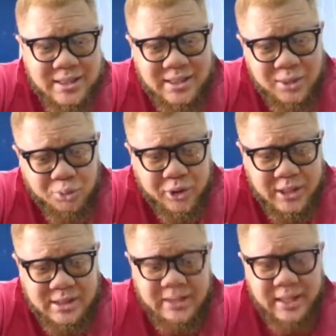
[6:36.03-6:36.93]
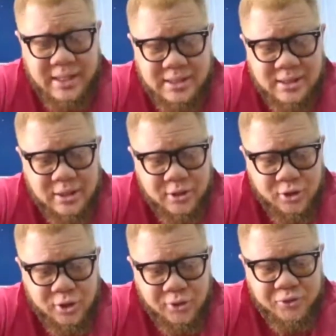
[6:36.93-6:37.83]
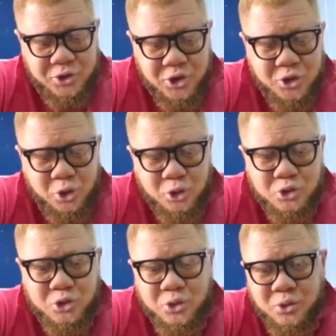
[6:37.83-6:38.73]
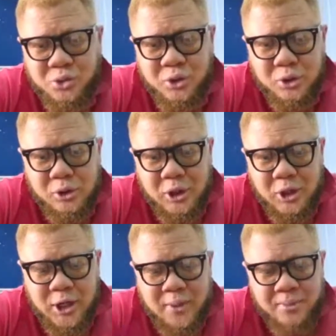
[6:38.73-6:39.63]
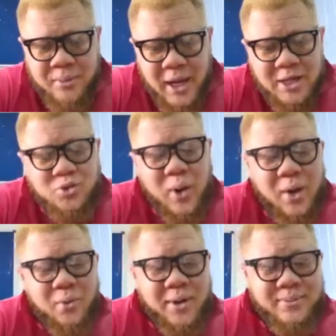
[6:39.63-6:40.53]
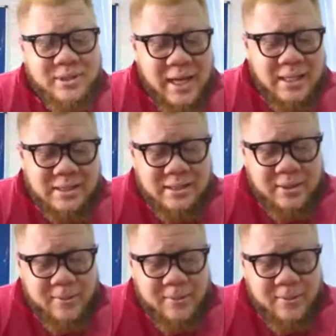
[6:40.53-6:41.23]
easily book a ticket if you just go to XY website,